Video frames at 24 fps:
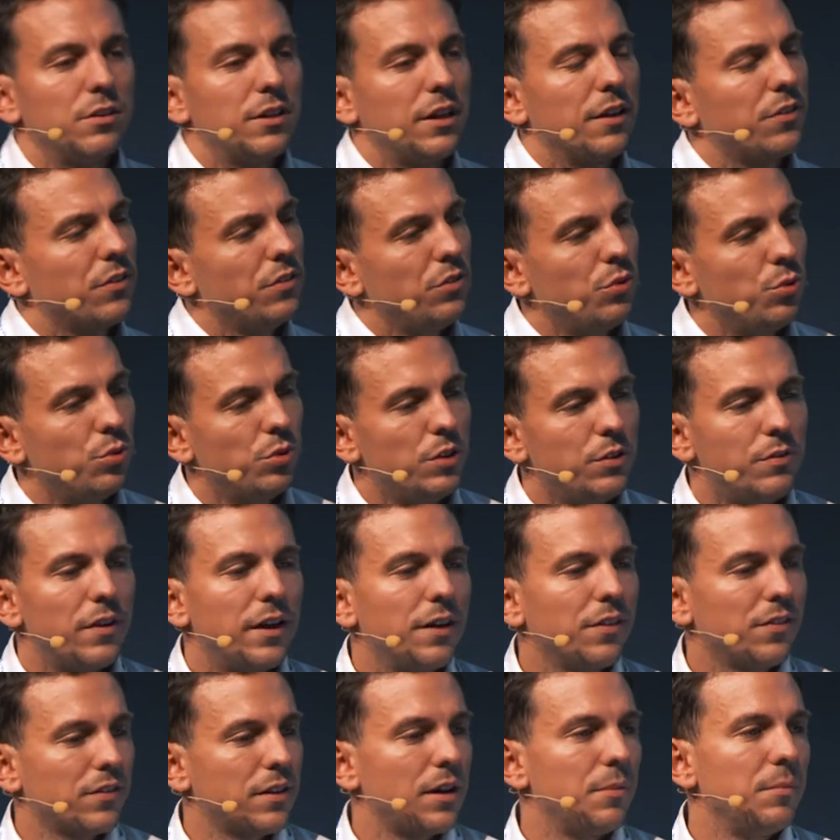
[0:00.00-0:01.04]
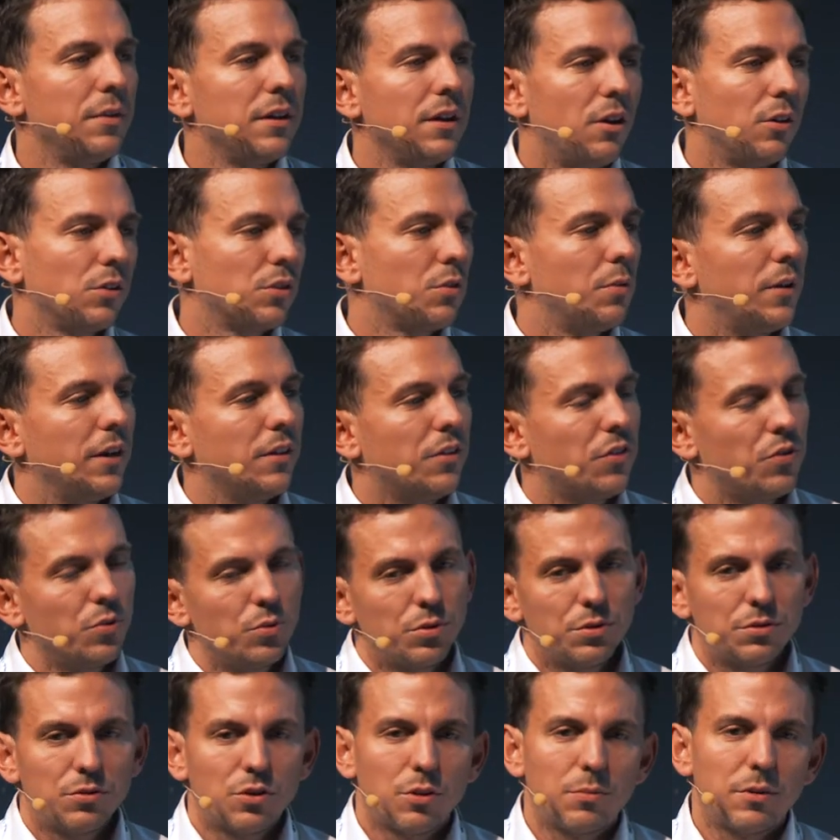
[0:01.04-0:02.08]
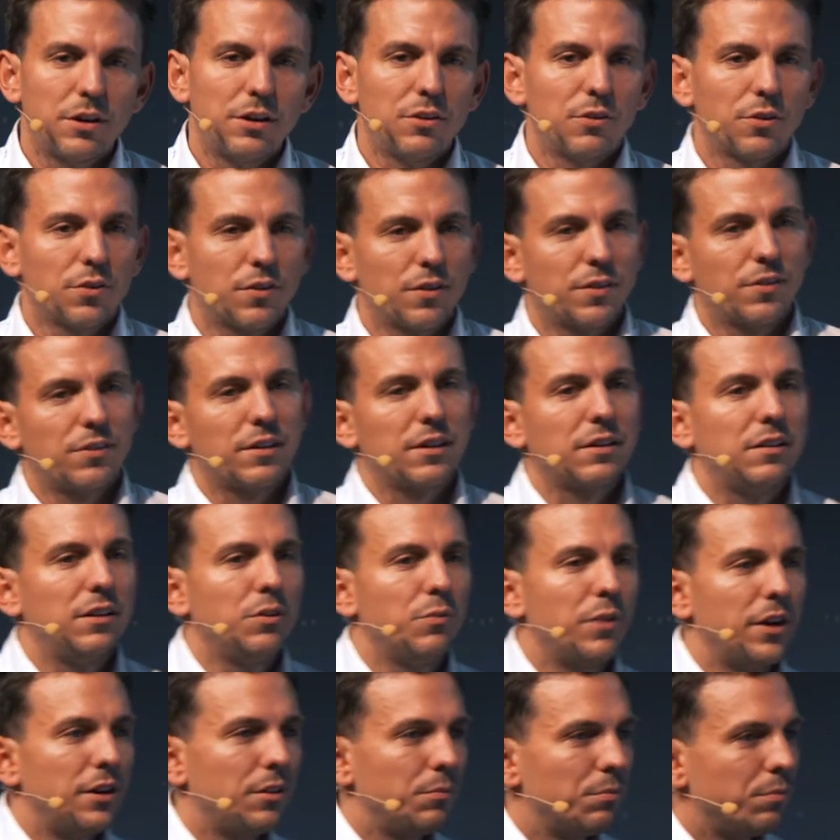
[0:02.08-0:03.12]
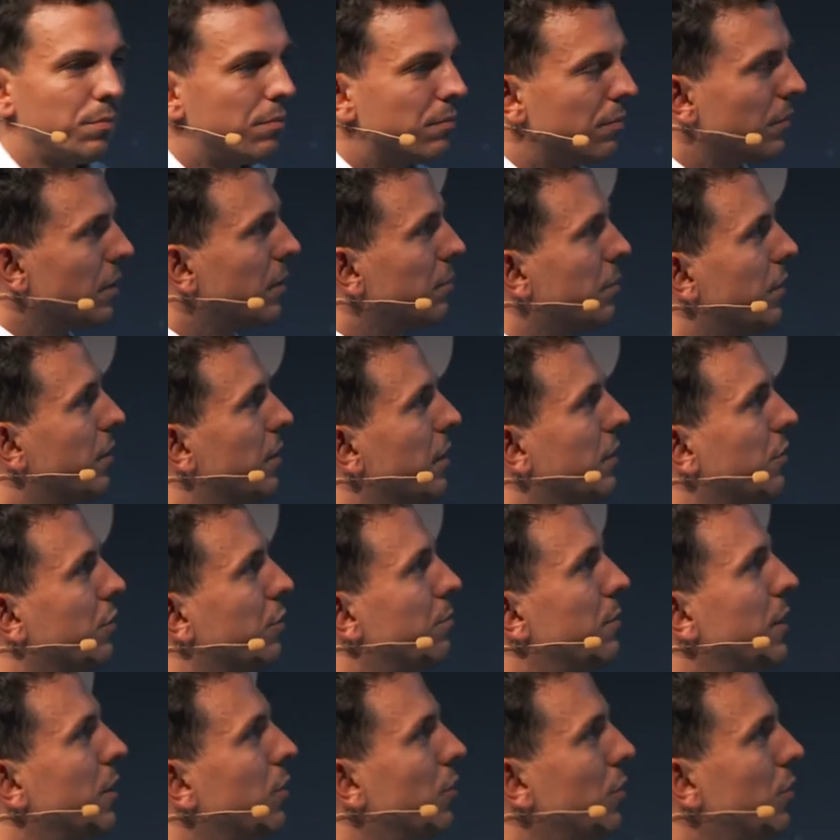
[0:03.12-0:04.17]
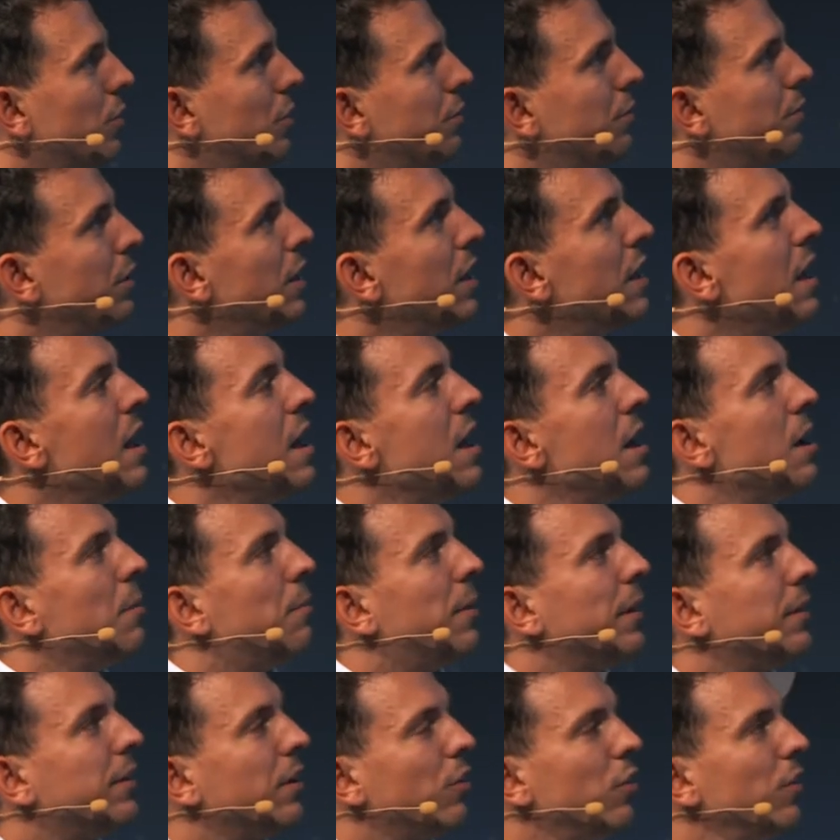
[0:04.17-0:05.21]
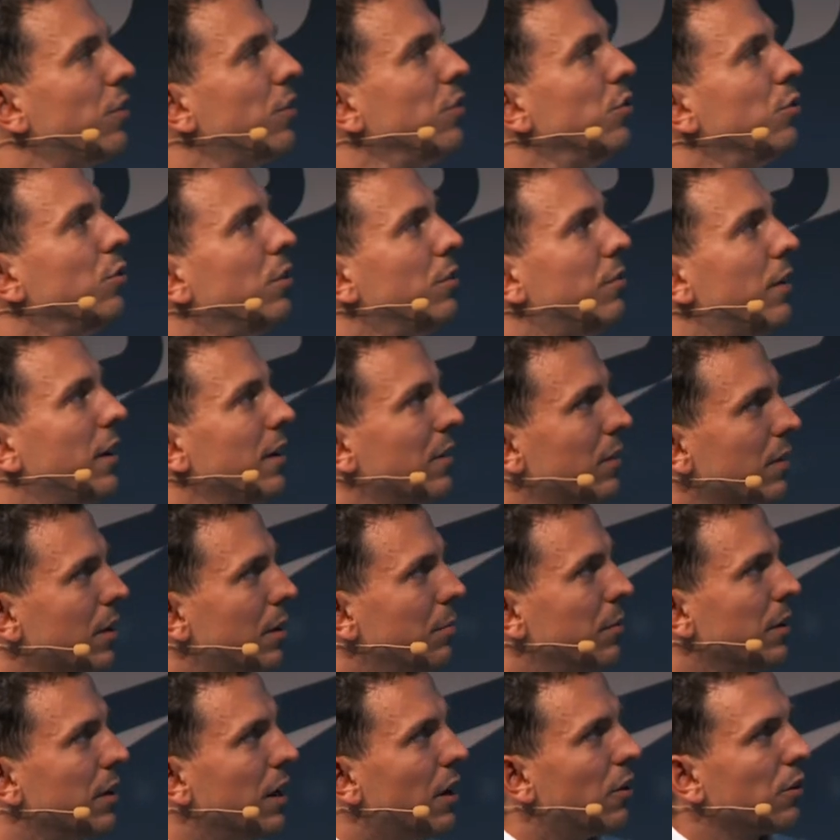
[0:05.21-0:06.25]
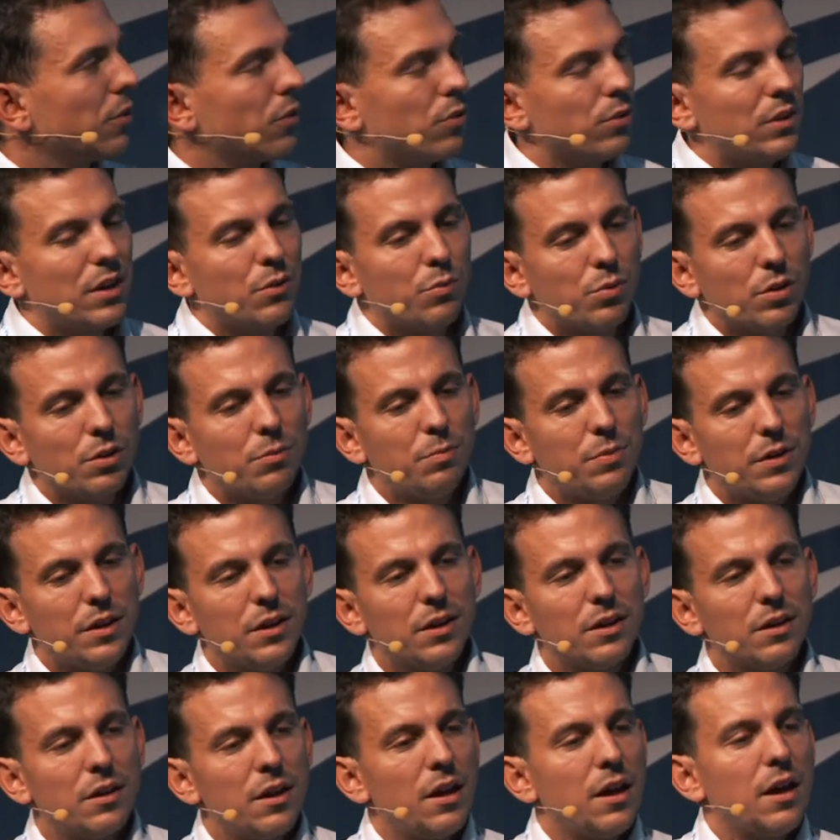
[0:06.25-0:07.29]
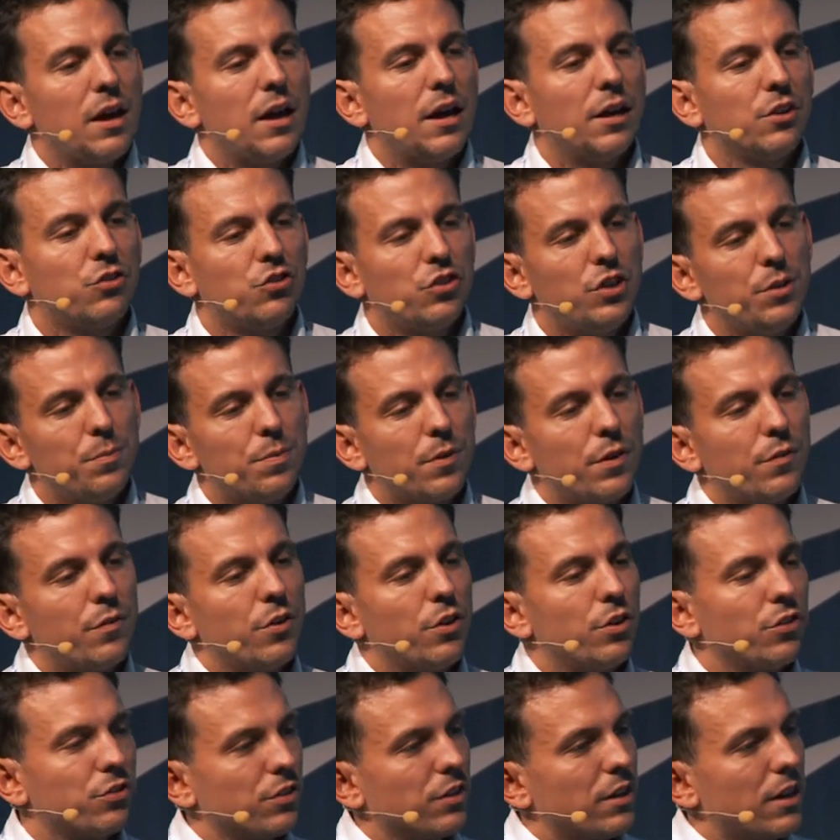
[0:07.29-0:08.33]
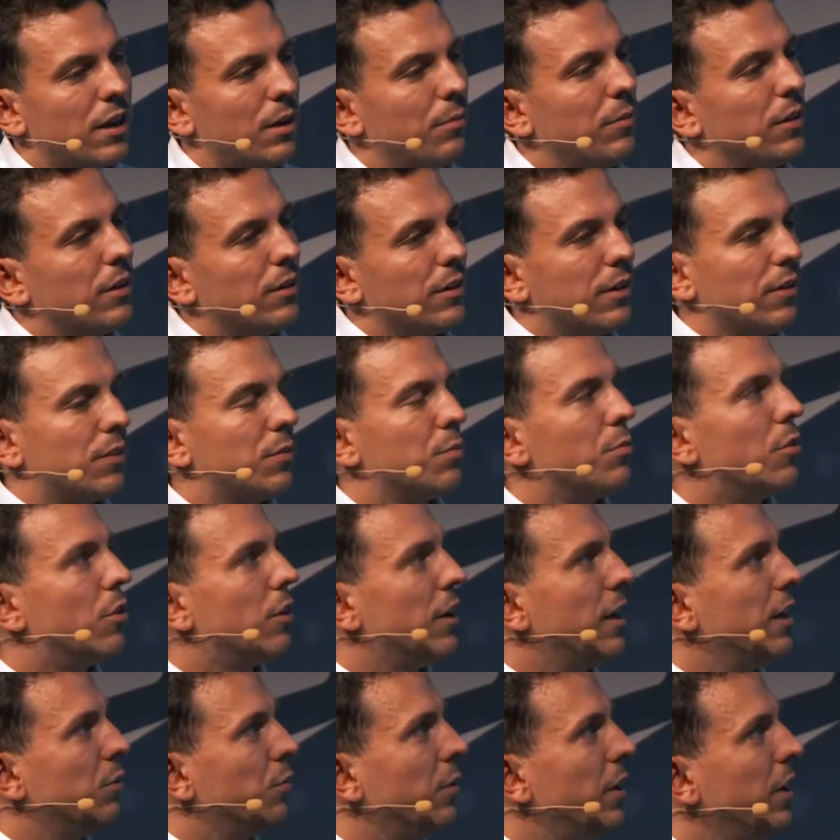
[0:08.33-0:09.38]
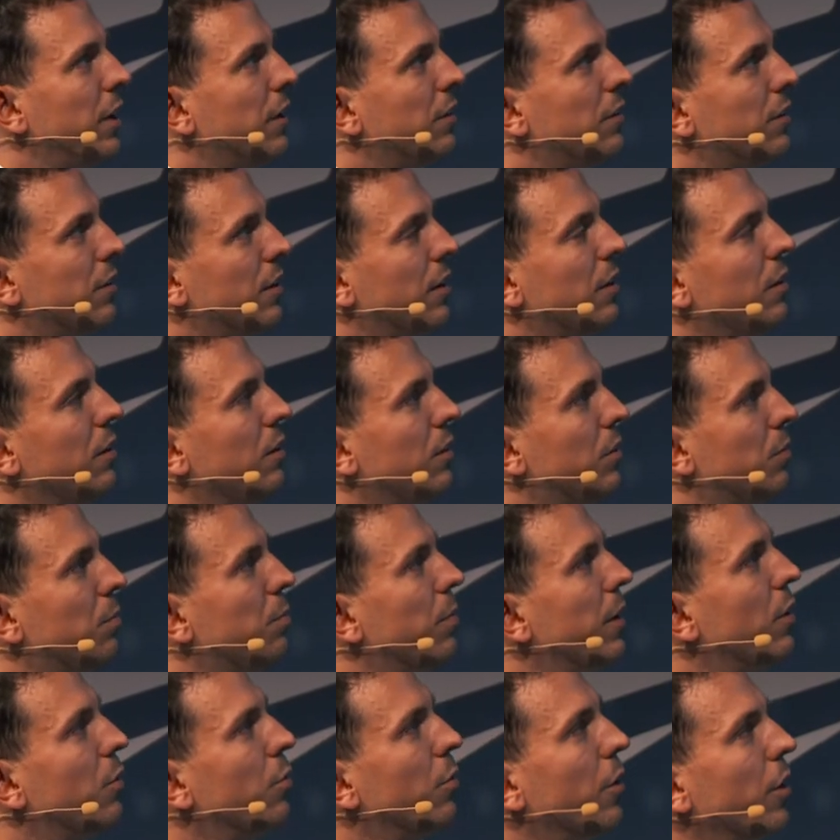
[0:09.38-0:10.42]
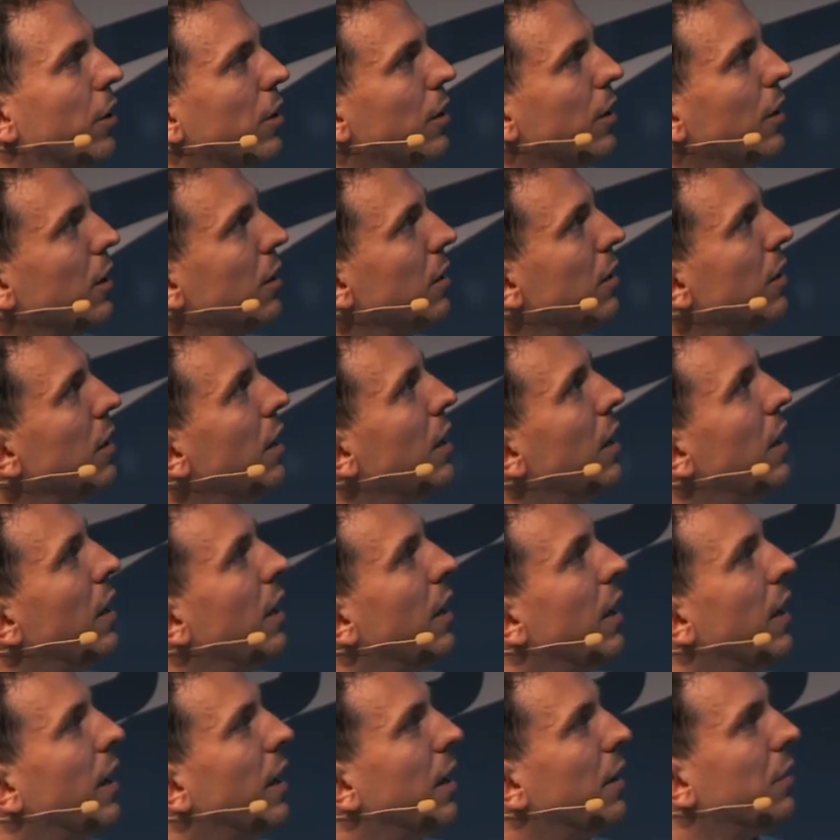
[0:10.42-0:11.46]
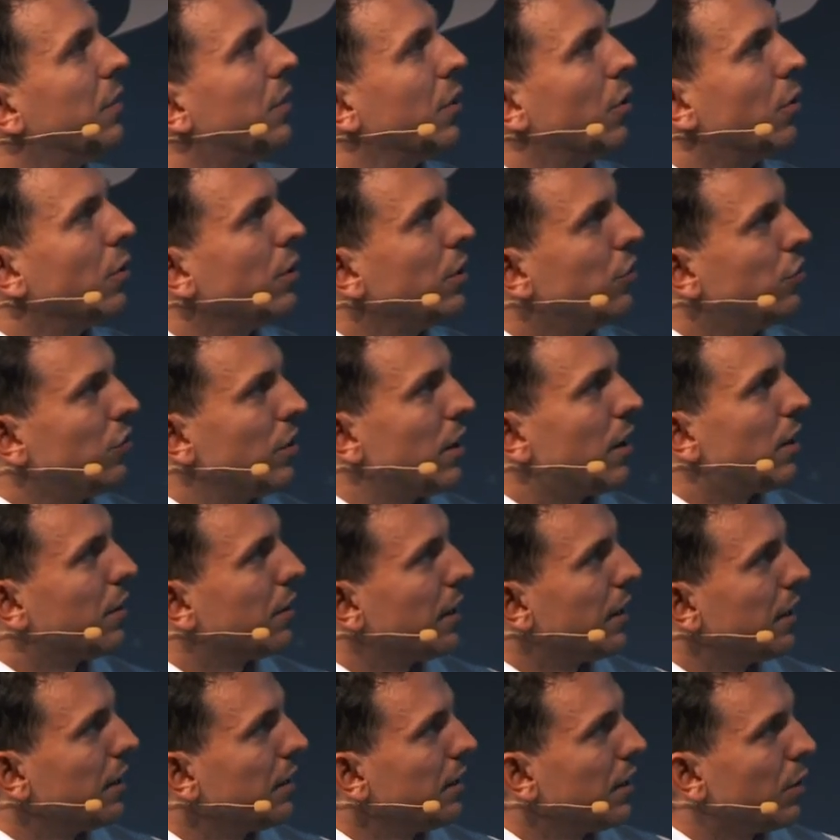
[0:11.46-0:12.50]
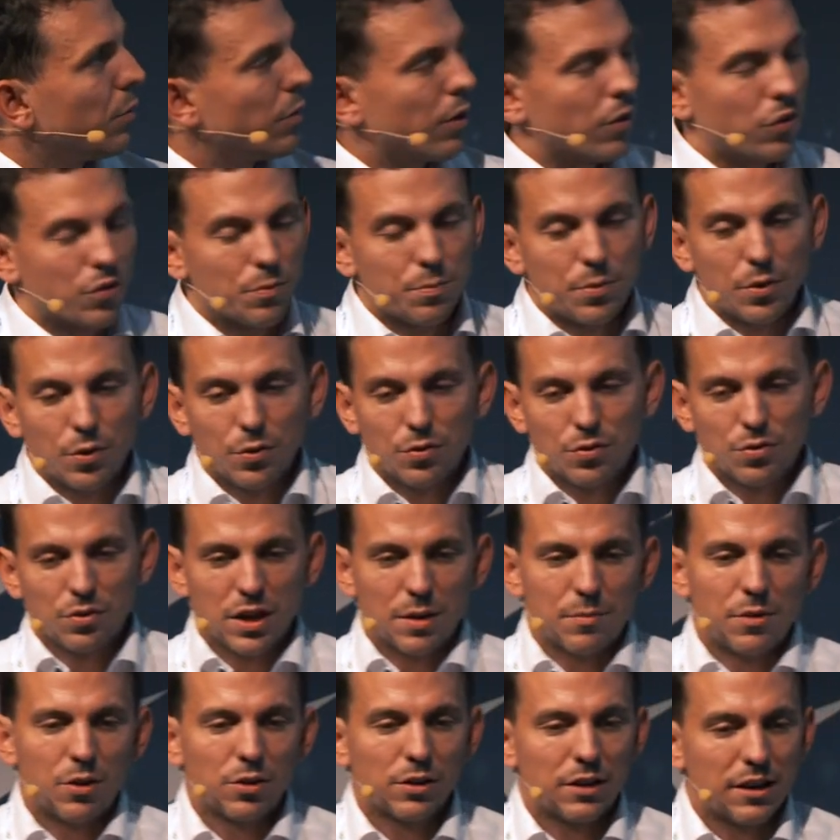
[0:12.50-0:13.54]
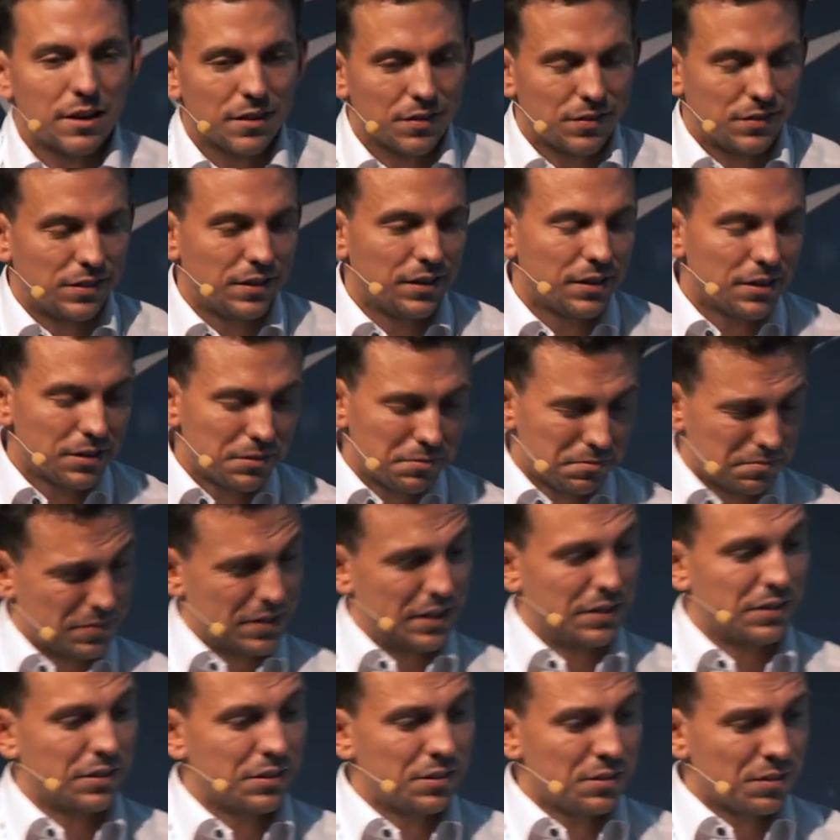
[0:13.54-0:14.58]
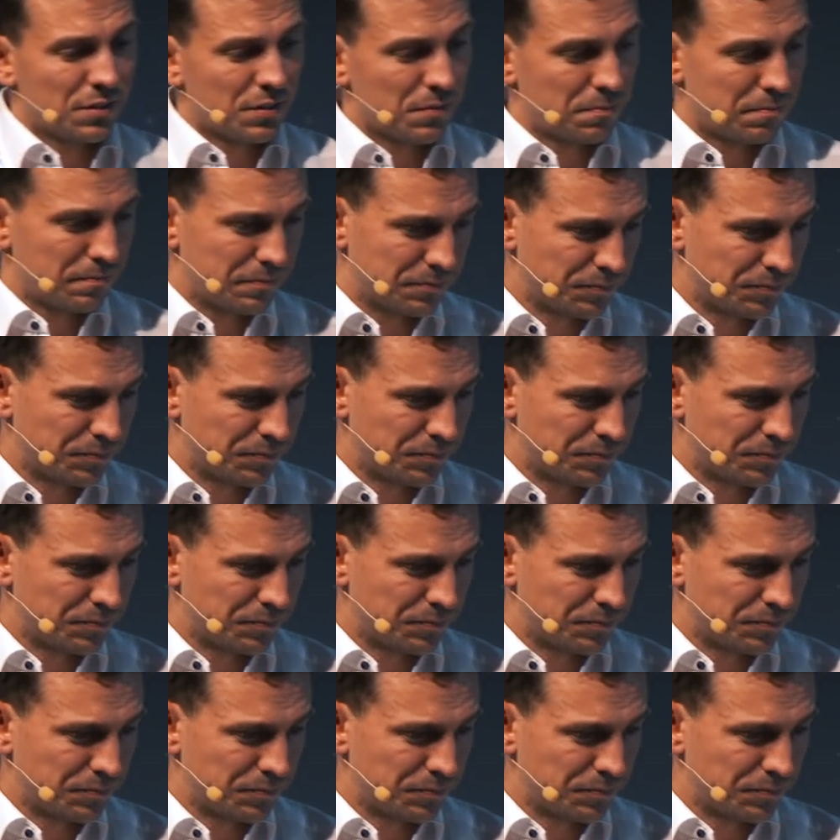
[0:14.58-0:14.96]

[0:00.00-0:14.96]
There's a new device coming out quite soon. Nobody knows exactly when, besides of Microsoft. But there is a new device coming out, so there will be a cheaper version coming that's more lightweight and better working. And the ODG R9, they were supposed to come out last year. They didn't.